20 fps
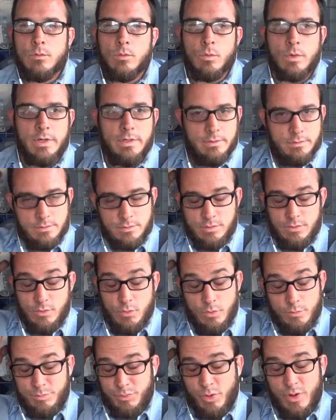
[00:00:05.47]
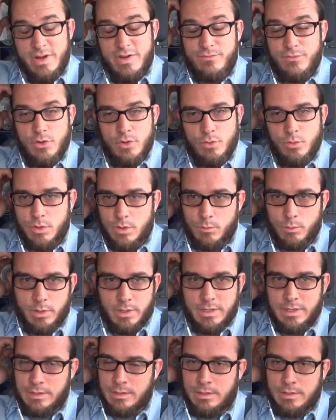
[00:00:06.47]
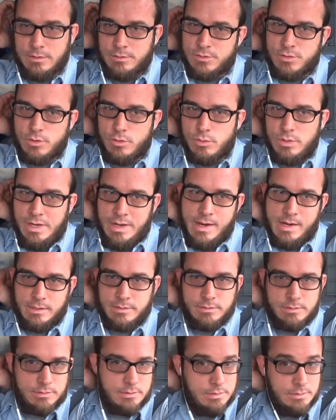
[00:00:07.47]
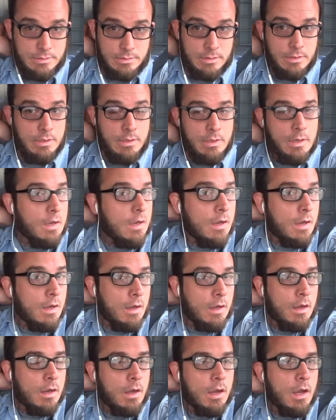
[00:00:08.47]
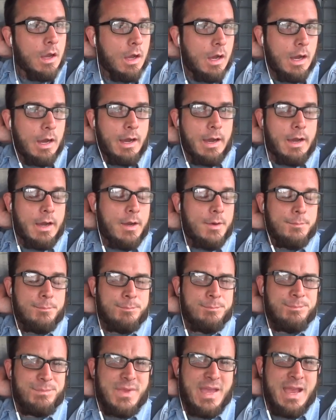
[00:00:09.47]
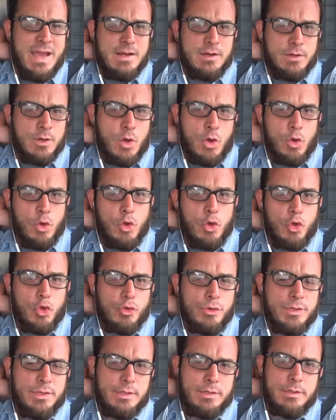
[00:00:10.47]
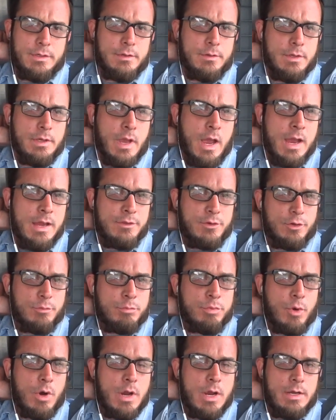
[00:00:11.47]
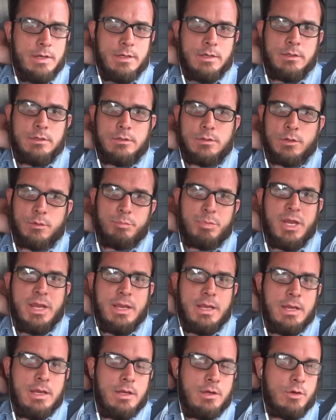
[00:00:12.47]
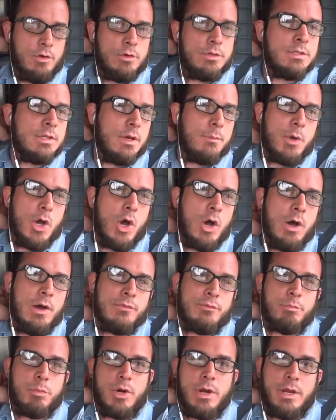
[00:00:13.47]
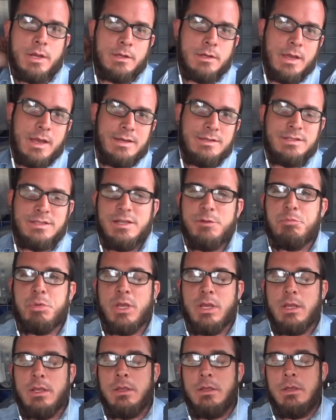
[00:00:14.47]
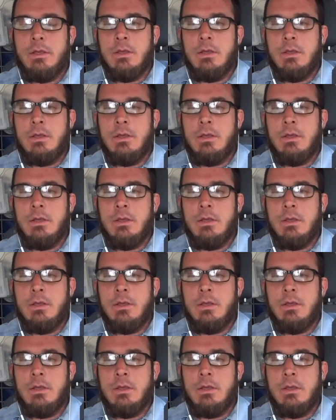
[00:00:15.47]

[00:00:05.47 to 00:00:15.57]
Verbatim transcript: Wanted to preview what we're getting into next. Um, had an old either Bryant or Payne or some off-brand ICP